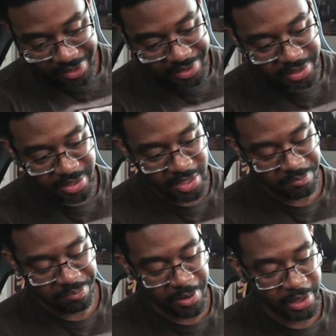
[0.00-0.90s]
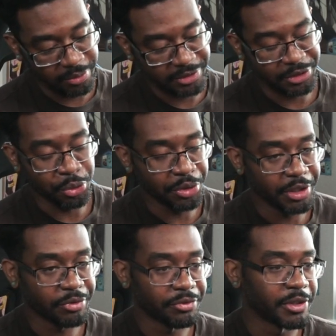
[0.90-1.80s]
I think that probably will just do it
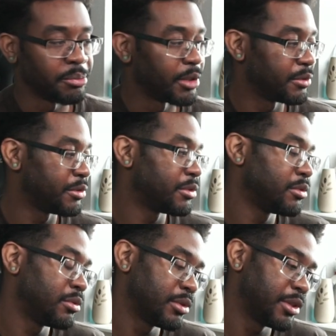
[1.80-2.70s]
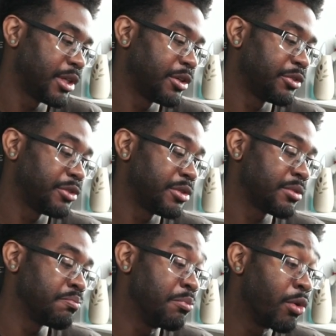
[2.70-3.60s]
here for fundamentals. There's
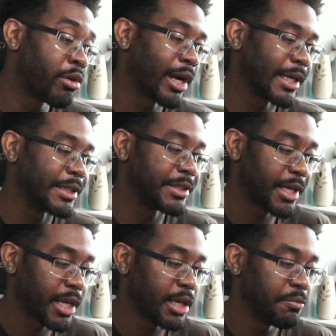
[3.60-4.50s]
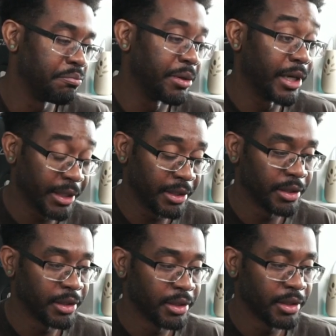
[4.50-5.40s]
more I can say, but
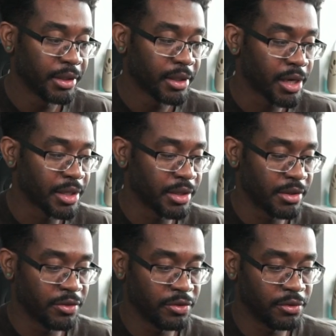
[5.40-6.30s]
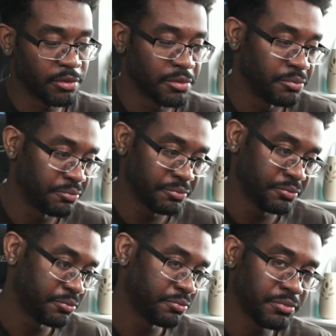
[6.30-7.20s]
I think this will
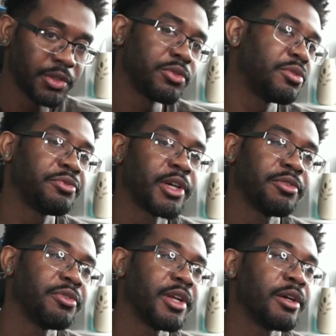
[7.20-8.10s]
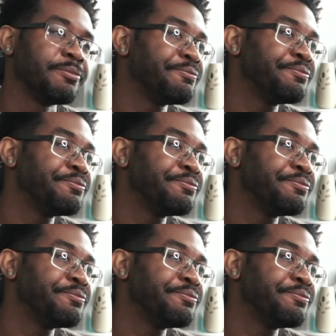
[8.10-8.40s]
suffice for now.